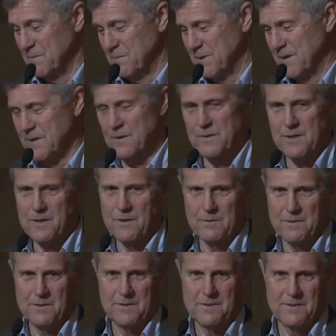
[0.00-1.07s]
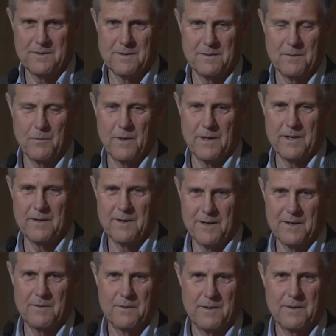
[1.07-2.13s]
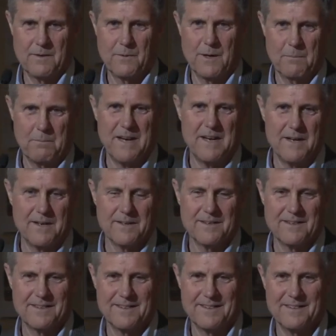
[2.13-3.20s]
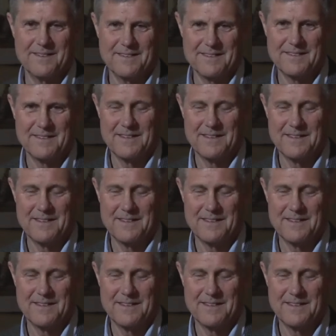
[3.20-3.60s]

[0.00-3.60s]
probably uh, uh, know, you know, area around Media, yeah.